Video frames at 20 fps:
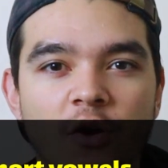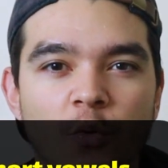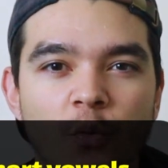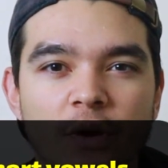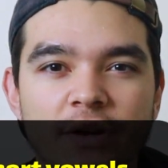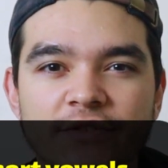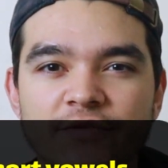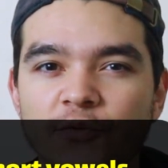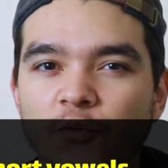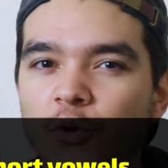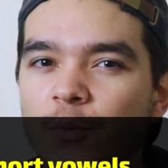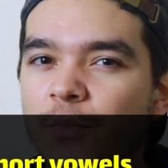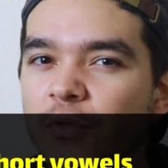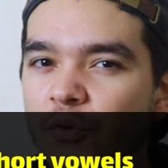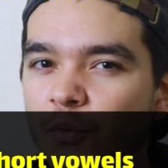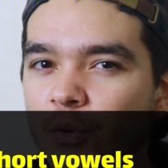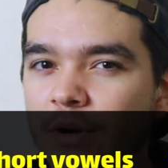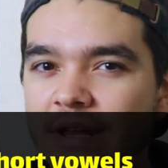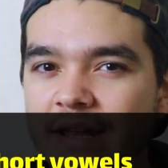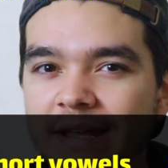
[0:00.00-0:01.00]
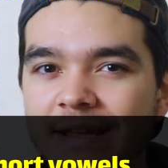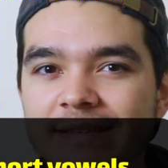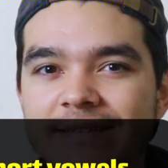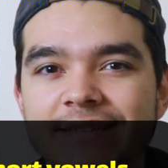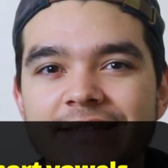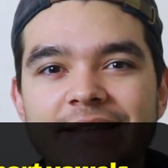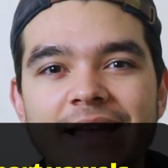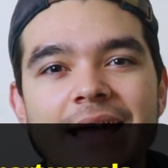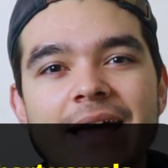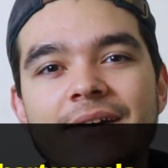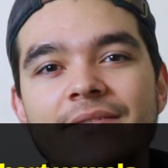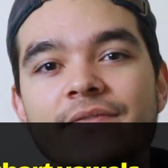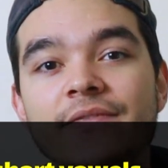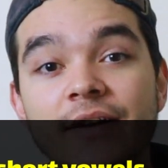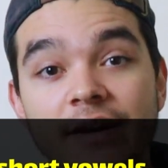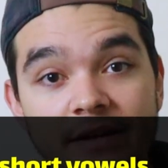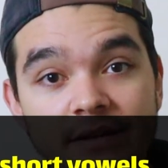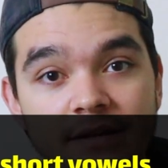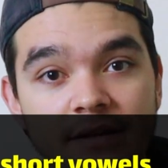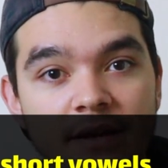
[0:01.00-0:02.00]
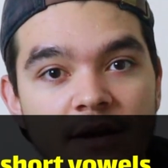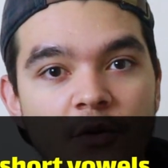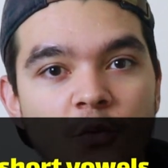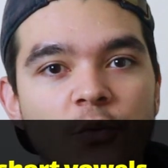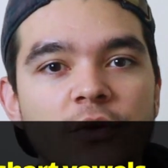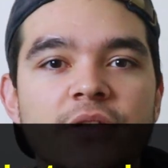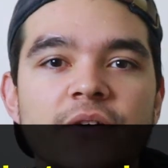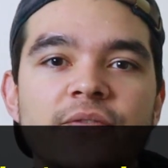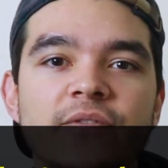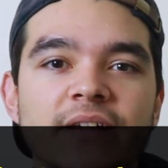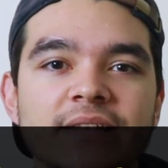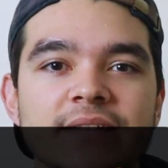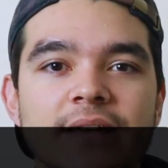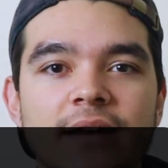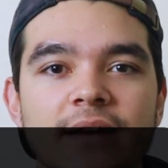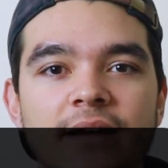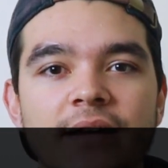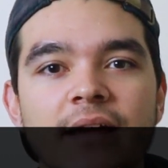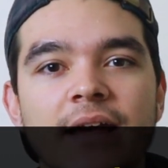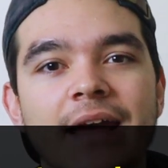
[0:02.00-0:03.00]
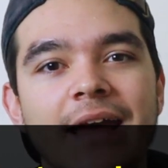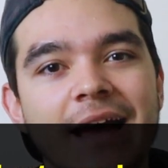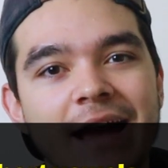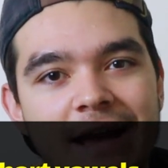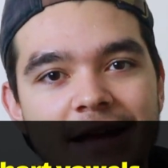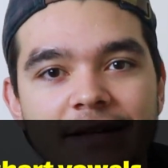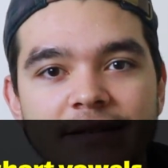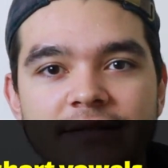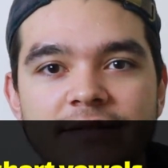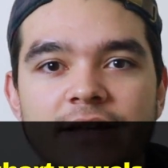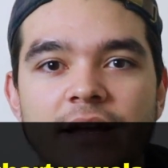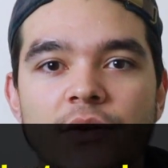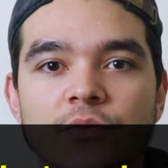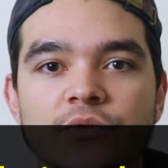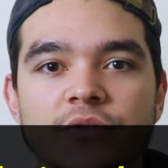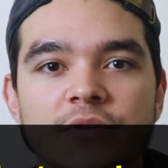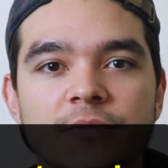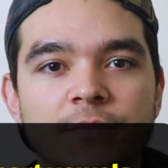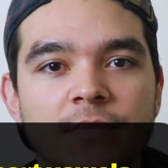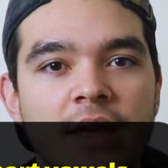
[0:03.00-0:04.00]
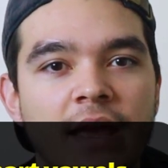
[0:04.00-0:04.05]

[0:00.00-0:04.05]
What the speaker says: whereas Form 3 is safar with a fatha a sound.